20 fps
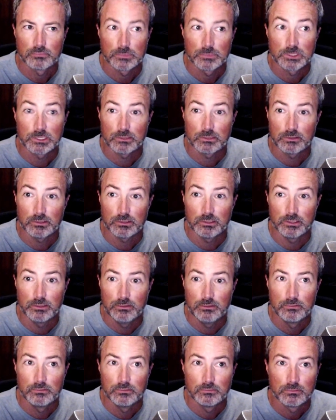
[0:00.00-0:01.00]
Sounded good.
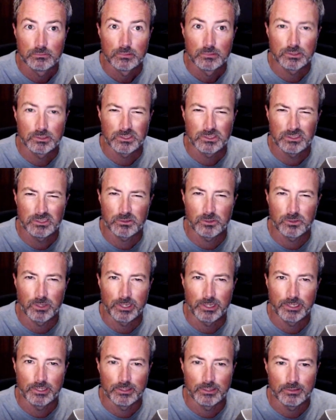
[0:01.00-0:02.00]
It was a little
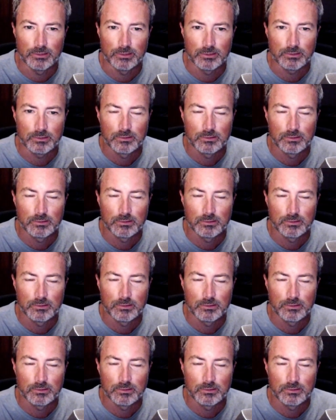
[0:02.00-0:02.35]
quiet, I think.